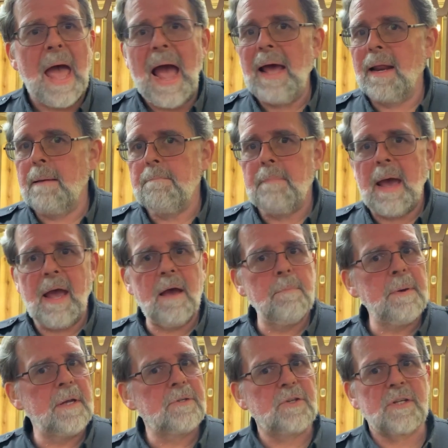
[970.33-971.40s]
and it may have
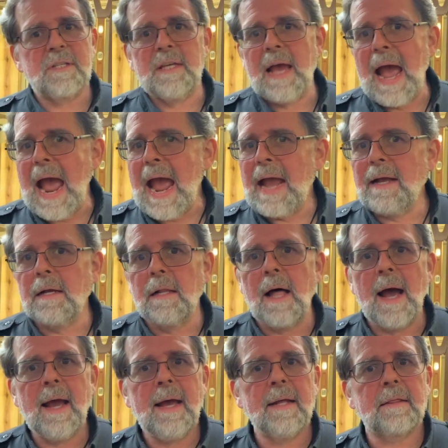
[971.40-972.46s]
been just the angle
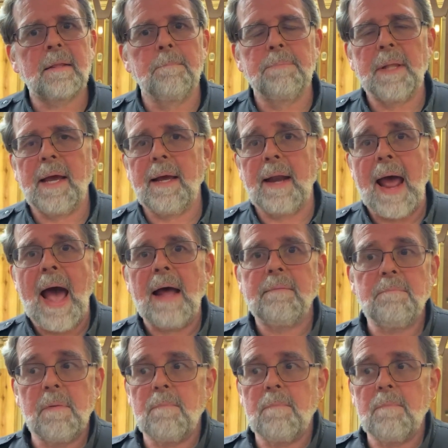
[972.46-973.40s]
I hit the blade at,